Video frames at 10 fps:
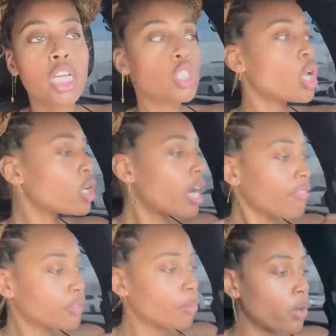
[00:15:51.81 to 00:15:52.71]
so
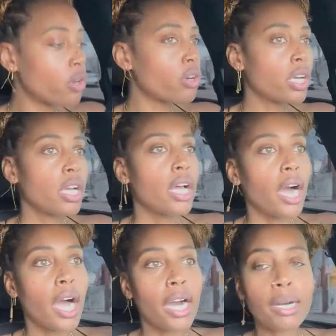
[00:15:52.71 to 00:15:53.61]
comfortable
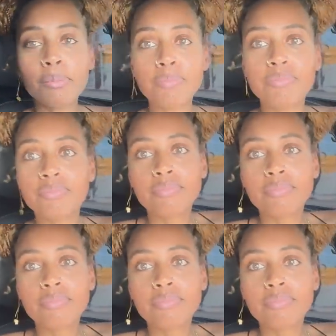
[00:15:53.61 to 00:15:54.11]
um